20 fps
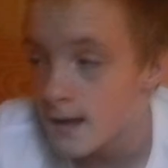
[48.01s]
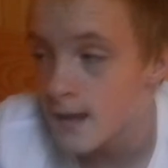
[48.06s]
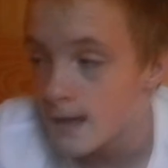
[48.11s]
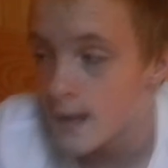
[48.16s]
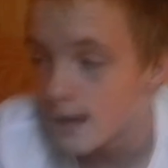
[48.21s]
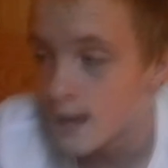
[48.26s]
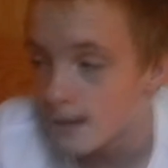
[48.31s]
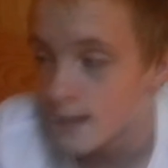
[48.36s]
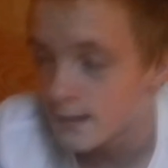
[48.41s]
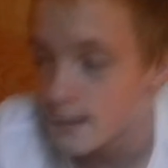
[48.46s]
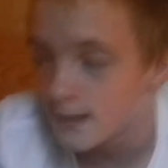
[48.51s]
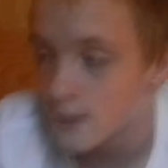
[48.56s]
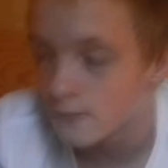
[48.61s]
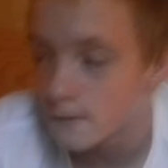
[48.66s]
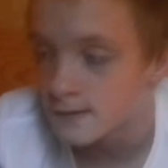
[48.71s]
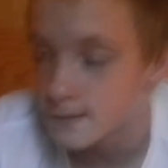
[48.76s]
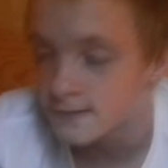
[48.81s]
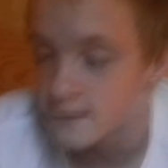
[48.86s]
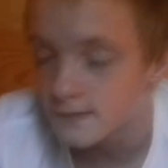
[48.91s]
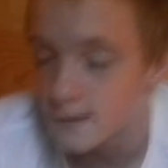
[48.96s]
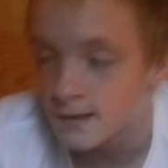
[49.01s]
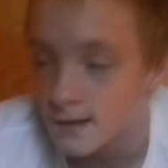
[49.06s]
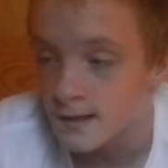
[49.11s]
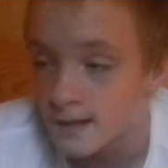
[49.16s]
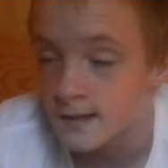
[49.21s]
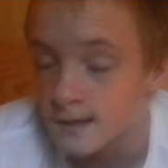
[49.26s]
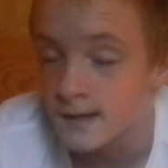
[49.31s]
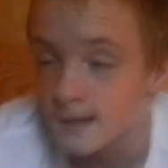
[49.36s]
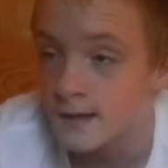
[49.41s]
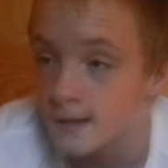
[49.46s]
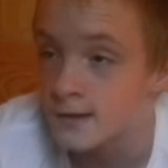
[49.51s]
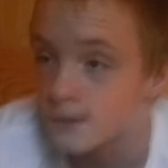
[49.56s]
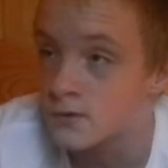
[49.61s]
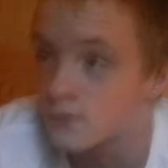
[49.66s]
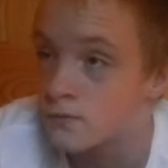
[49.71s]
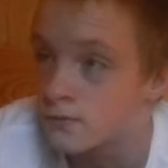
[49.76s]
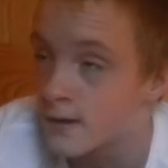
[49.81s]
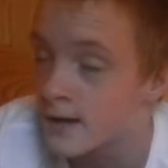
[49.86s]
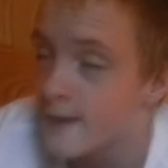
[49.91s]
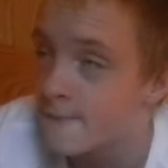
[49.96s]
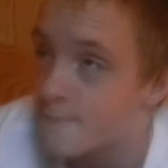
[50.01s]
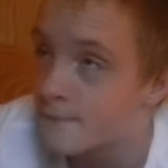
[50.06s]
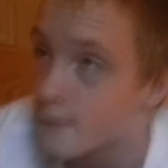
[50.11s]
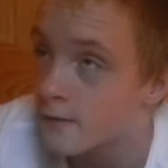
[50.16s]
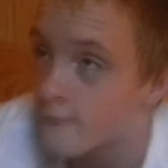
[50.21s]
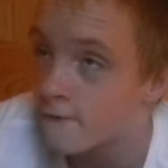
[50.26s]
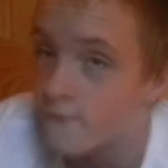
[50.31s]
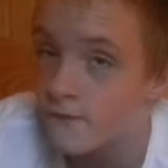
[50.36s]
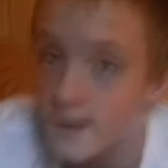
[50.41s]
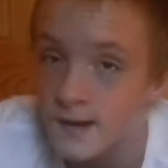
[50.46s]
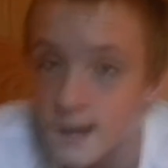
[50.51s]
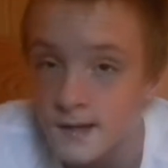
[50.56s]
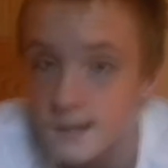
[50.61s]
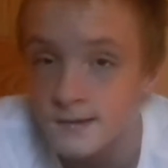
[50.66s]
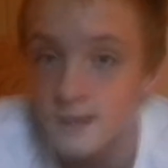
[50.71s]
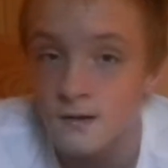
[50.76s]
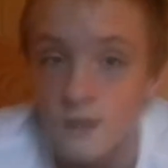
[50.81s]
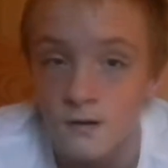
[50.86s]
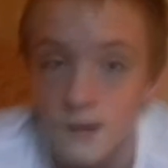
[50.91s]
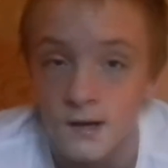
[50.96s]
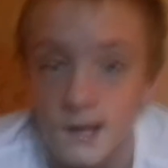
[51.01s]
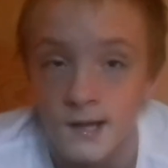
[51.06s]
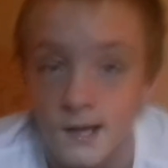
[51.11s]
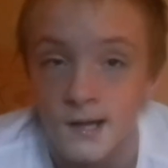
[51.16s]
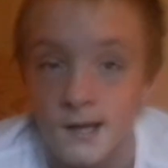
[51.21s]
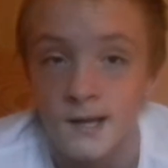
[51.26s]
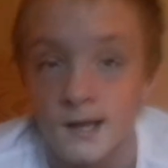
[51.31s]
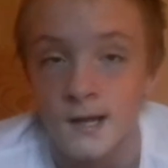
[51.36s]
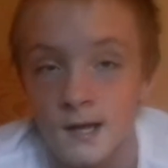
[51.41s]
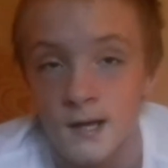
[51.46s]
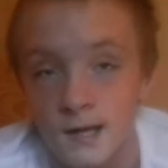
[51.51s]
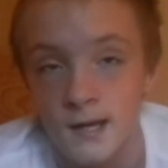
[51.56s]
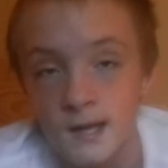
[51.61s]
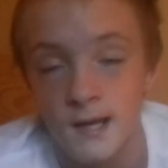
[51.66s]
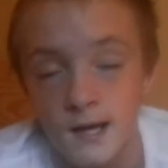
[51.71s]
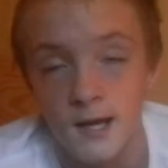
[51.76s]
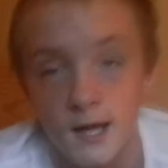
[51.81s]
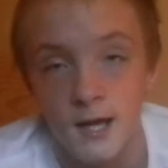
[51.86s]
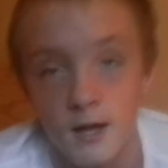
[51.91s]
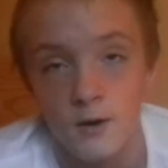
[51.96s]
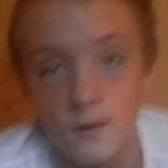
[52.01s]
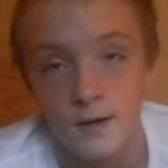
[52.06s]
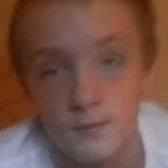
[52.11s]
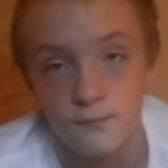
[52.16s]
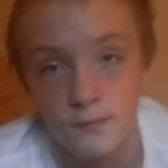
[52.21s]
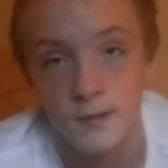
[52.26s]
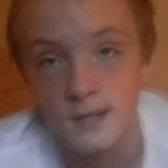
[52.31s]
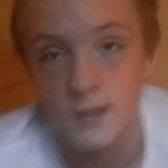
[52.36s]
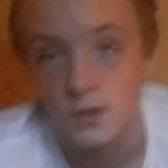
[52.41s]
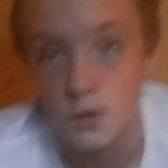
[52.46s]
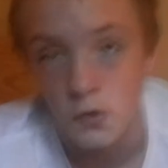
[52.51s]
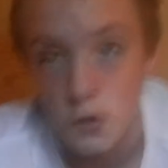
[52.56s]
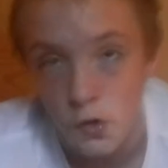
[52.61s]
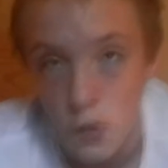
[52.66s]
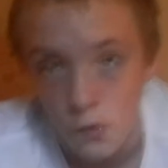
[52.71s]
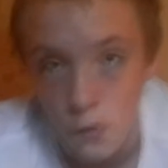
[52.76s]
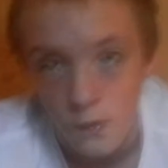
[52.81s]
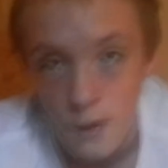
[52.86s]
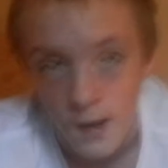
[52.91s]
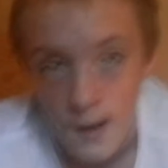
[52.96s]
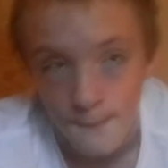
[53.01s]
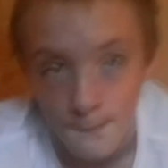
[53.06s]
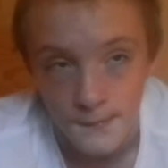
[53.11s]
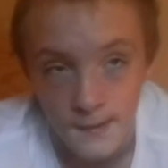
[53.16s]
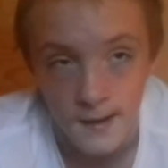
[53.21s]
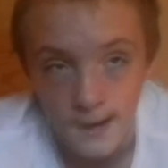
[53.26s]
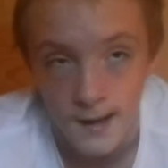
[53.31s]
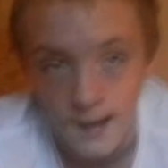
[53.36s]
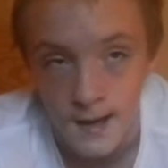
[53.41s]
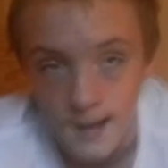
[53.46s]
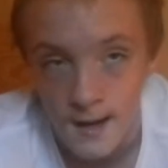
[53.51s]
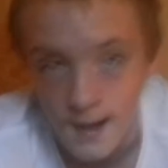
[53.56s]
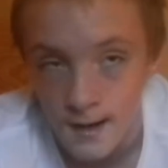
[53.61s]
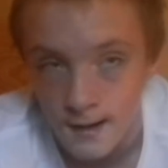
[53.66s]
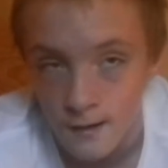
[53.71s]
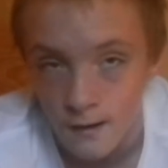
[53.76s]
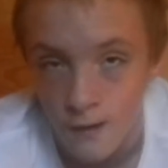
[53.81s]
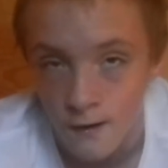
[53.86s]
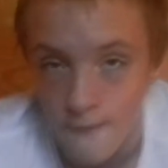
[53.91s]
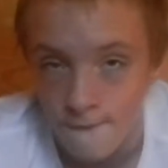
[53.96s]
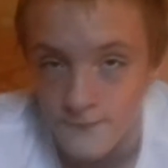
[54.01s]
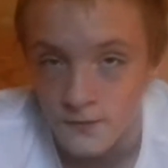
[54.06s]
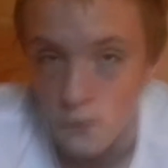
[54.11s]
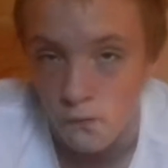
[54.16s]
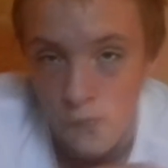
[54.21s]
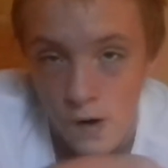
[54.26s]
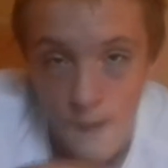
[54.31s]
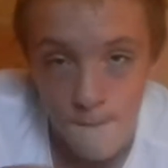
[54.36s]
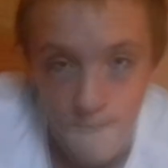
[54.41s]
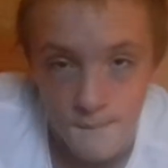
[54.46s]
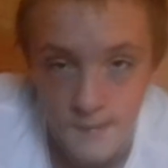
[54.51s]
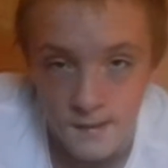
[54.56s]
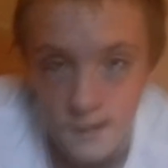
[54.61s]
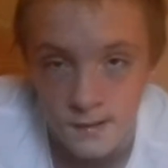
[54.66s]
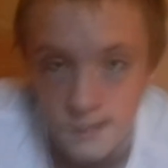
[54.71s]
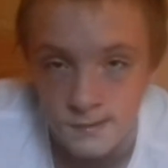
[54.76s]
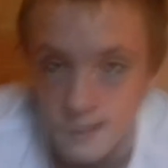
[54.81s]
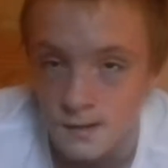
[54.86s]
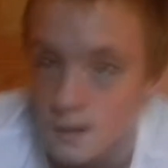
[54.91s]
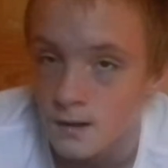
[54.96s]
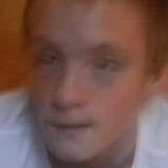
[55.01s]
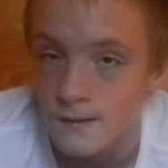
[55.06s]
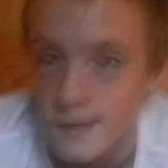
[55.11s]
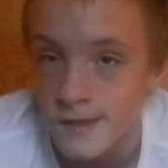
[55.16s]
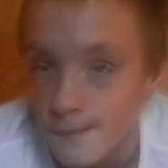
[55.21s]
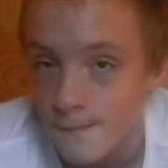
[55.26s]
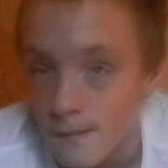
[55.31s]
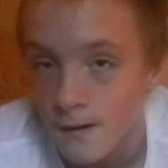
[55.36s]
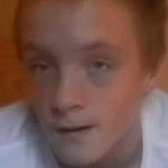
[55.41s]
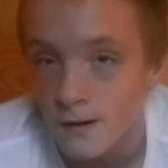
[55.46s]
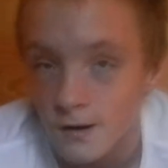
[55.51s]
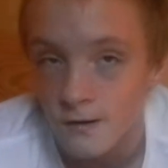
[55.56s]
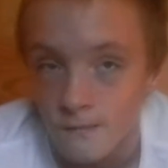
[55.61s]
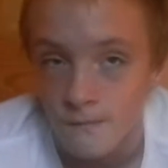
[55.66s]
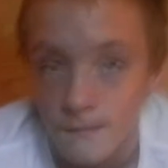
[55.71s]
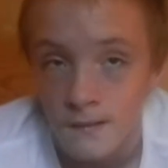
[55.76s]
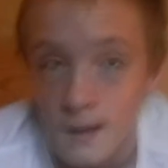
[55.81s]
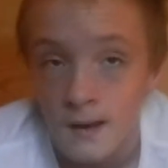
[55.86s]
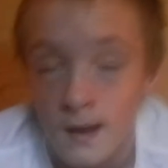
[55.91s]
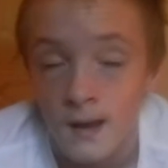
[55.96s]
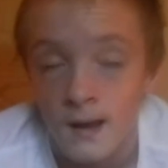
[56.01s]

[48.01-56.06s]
and it was like a creeper face on it, and it was really cool, and all of the weapons on the bottom,